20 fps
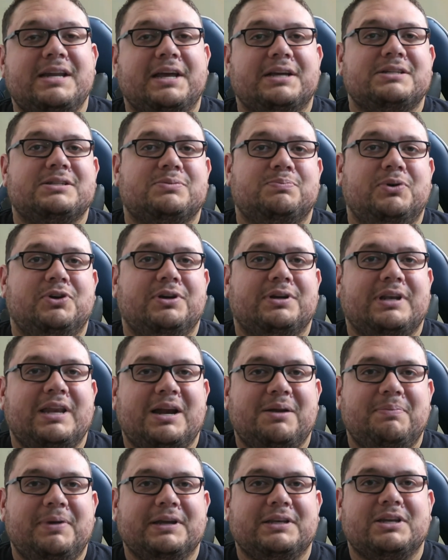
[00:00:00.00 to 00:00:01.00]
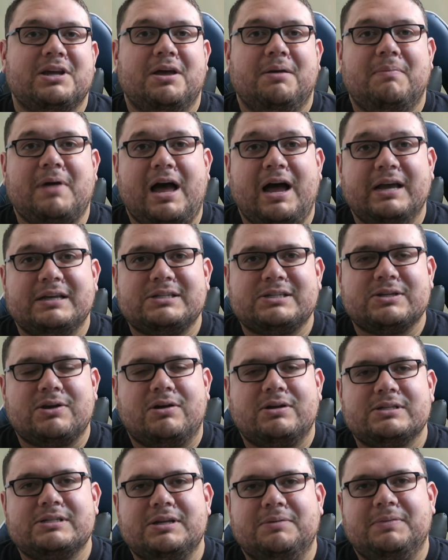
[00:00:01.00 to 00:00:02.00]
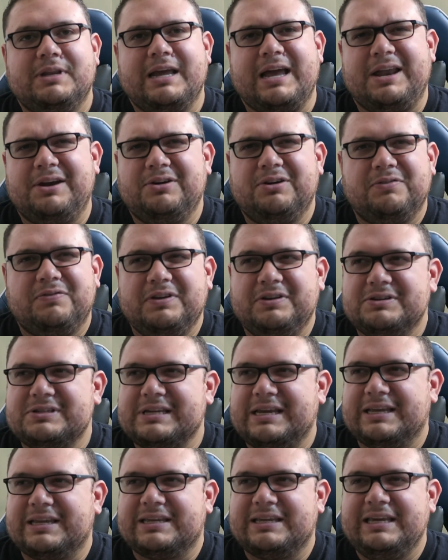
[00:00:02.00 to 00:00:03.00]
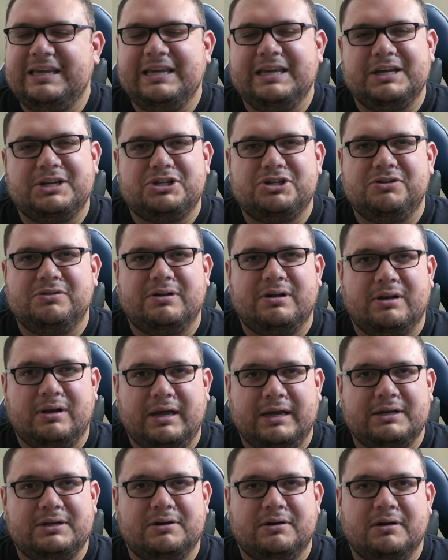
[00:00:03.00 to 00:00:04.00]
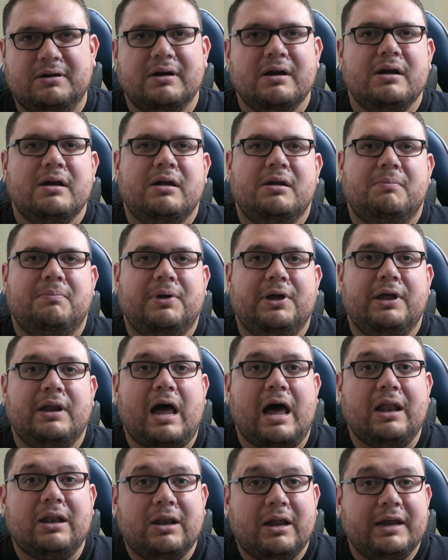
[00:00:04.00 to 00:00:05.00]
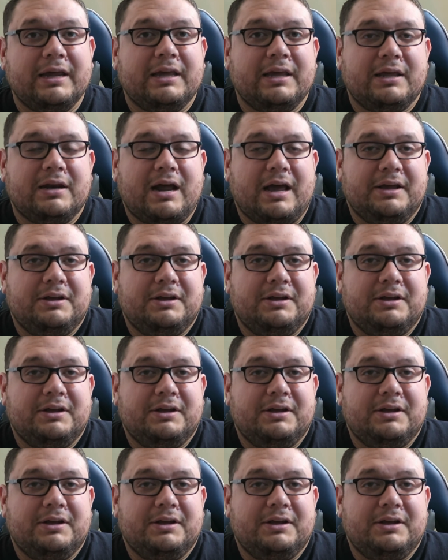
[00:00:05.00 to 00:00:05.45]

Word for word: next book that I picked up, I saw something, I don't know if you use like key issue collector, but I like it.